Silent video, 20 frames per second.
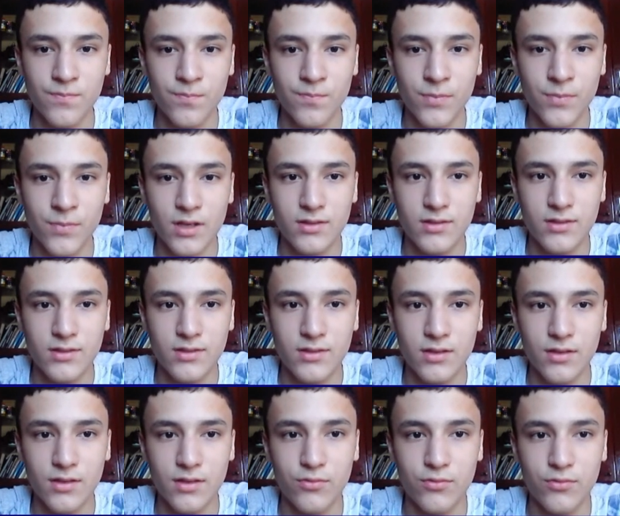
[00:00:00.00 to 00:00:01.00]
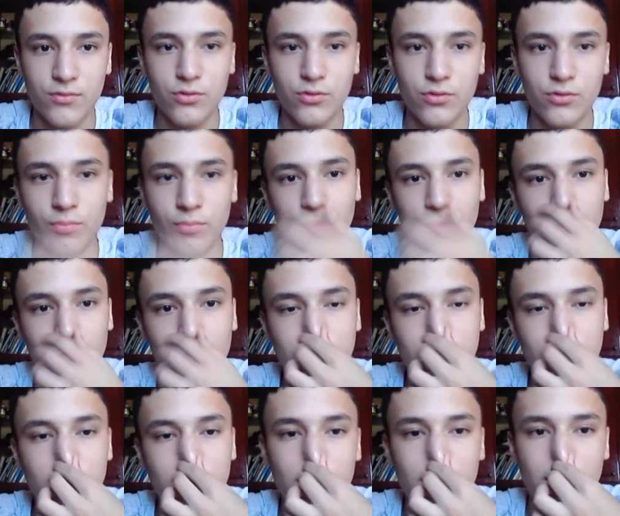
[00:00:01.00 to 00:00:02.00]
Its wooden block has
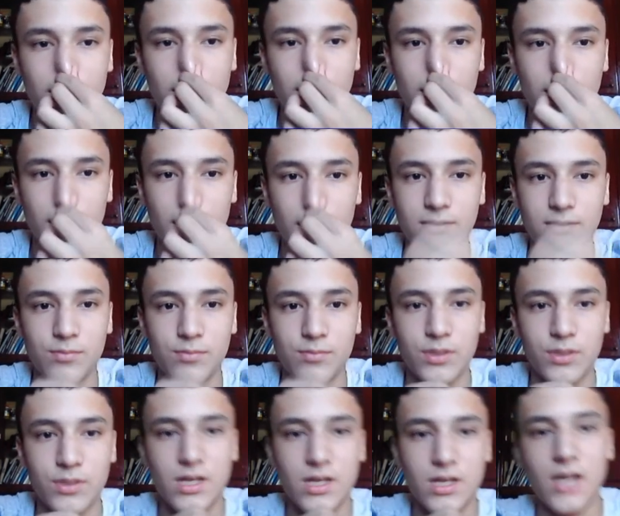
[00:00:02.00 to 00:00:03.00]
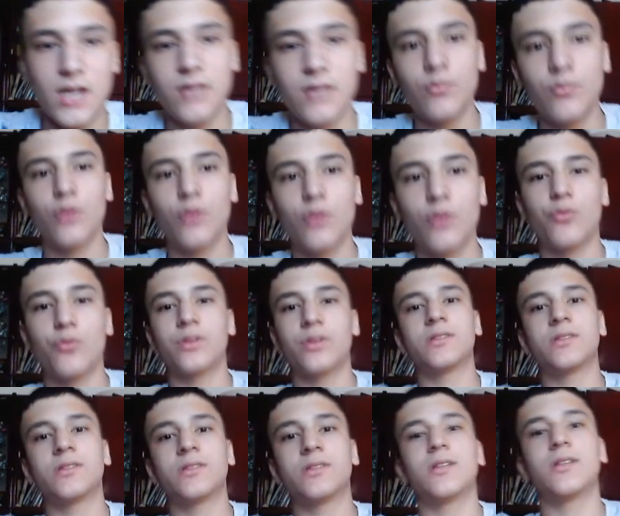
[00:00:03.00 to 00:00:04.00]
slightly less, but iron block will
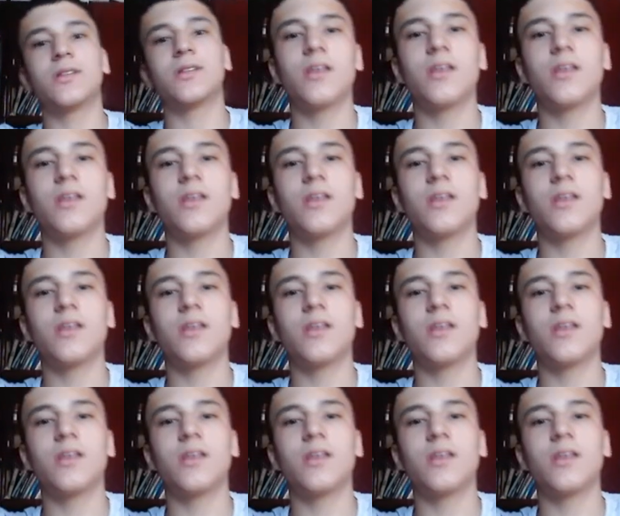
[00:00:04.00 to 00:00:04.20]
sink